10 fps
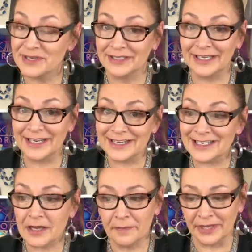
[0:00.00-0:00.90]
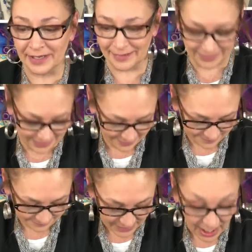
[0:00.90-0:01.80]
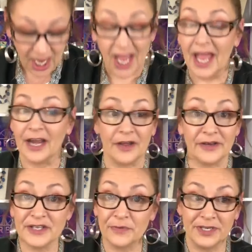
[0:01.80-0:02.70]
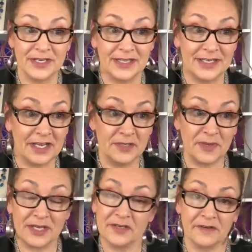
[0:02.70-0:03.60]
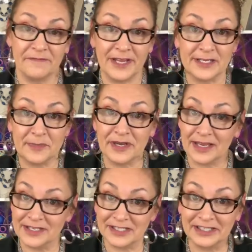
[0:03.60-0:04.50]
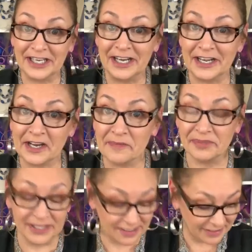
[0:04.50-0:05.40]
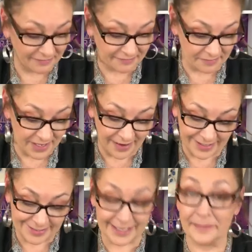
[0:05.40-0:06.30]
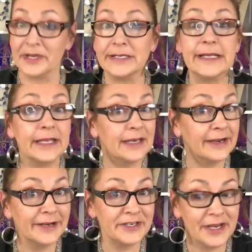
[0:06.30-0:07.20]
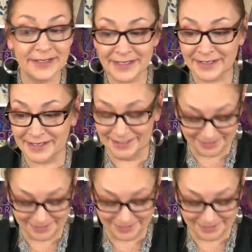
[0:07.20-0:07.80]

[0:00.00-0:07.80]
delete it immediately. And I also went to the test page on Facebook and deleted it completely from there. I said, I'm not taking any chances.